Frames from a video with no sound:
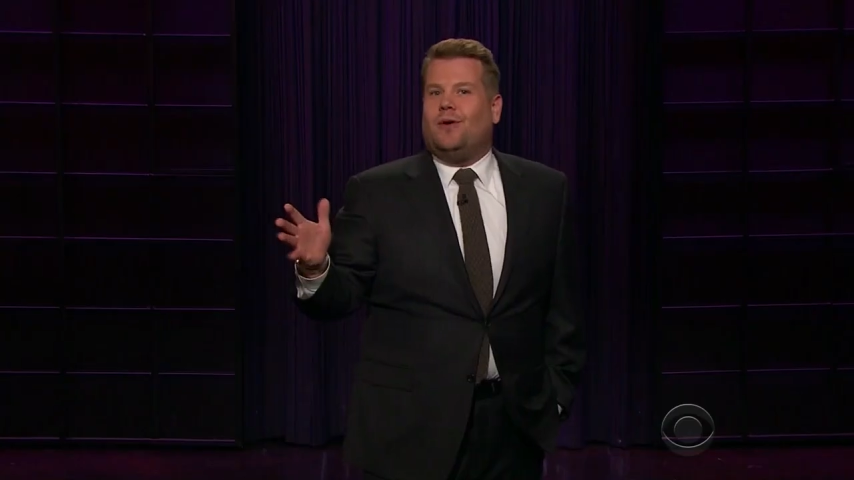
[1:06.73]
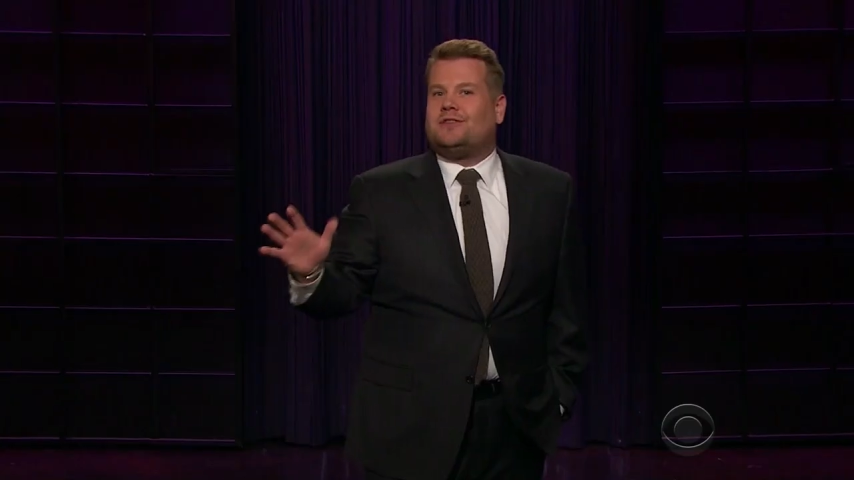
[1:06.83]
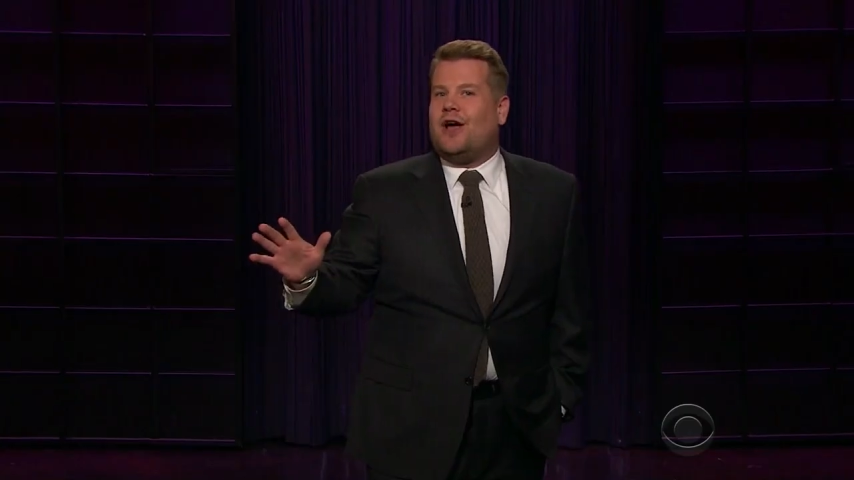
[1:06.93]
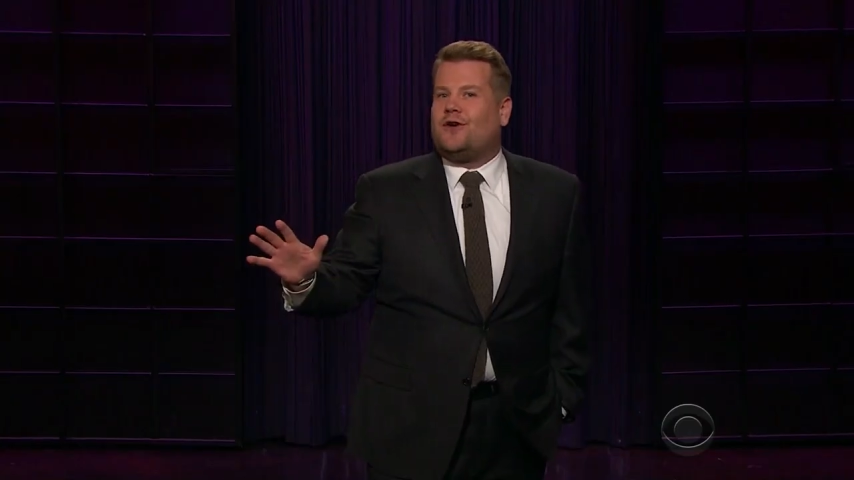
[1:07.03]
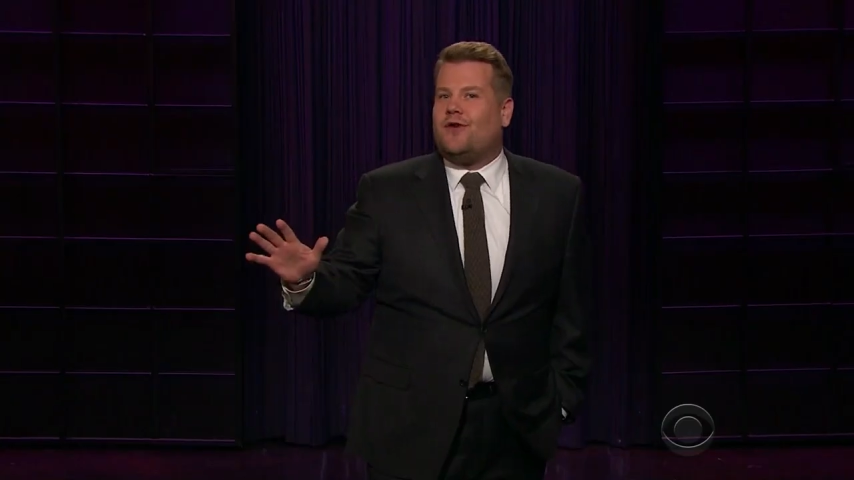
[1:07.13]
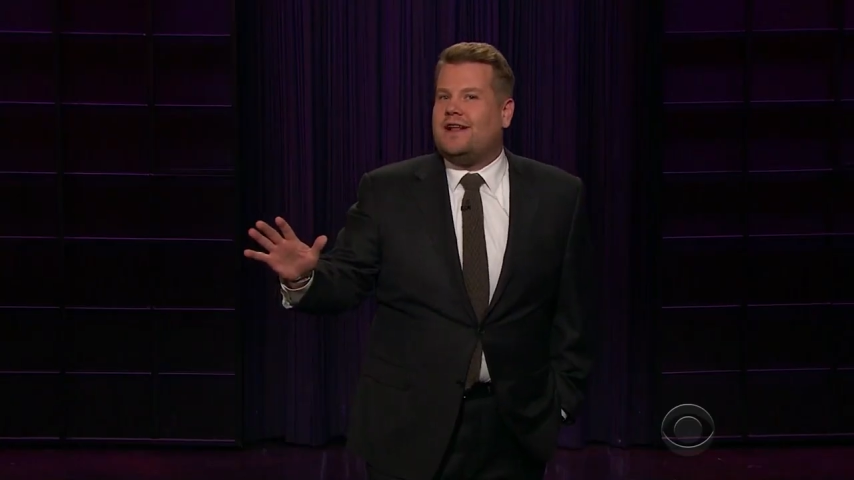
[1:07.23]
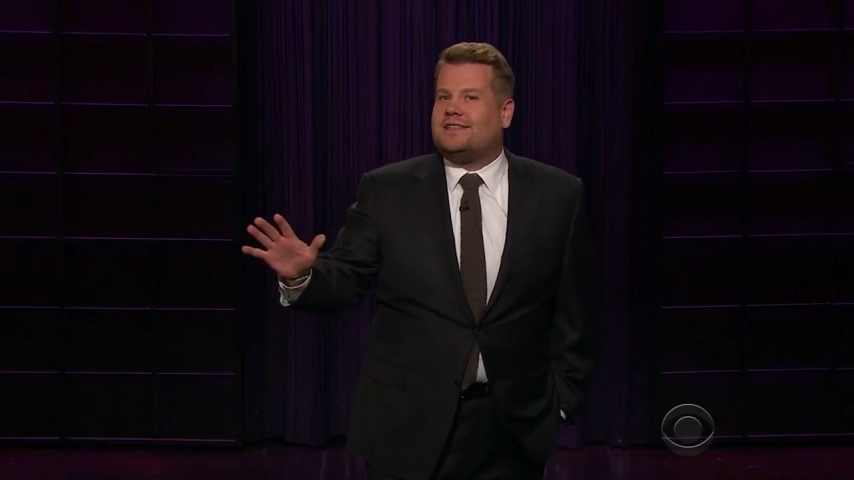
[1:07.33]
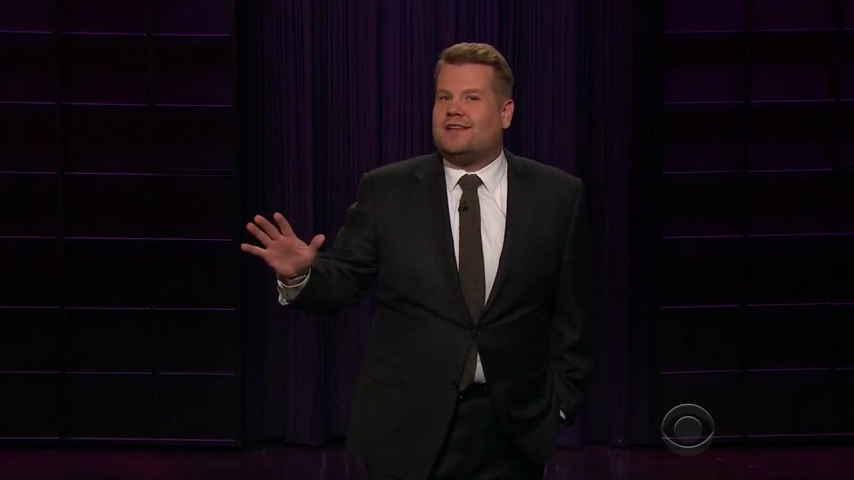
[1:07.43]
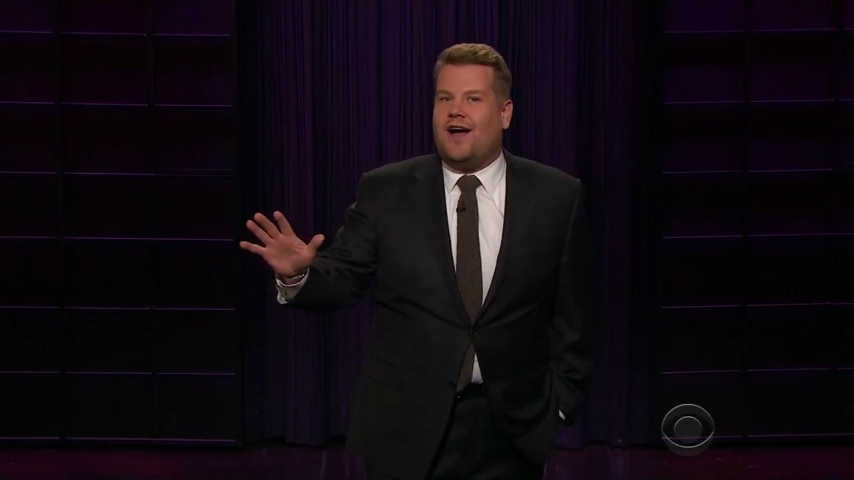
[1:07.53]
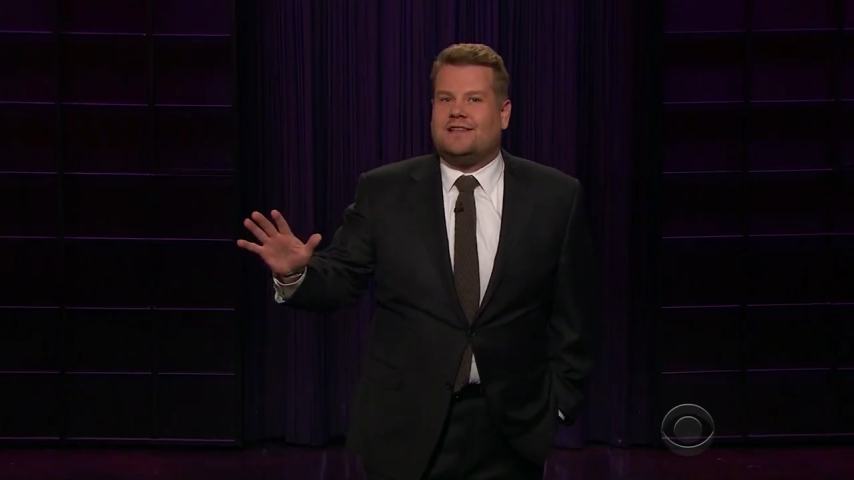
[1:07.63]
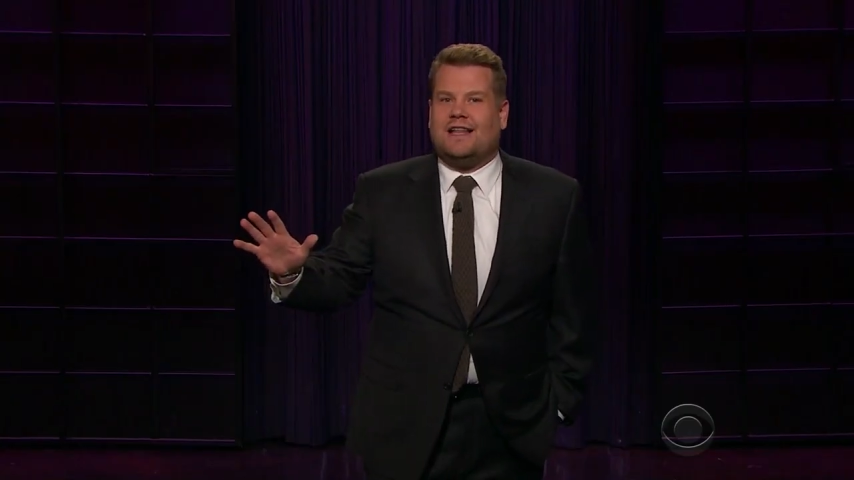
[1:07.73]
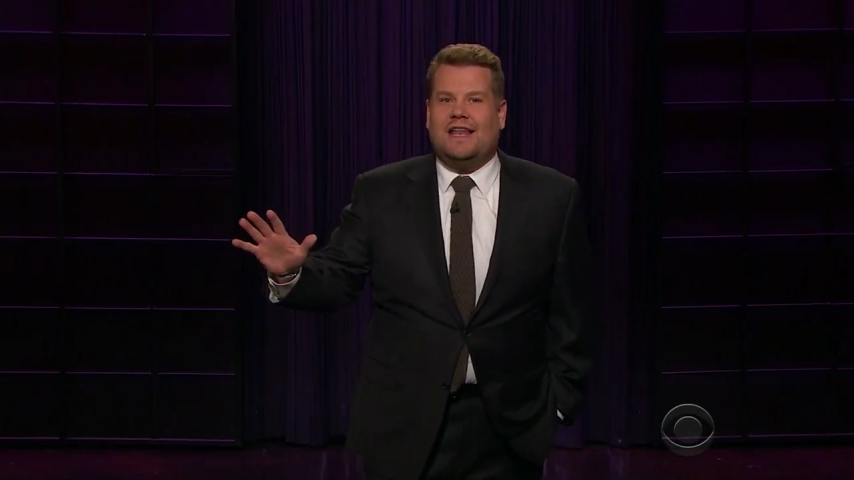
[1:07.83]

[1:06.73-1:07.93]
also criticised the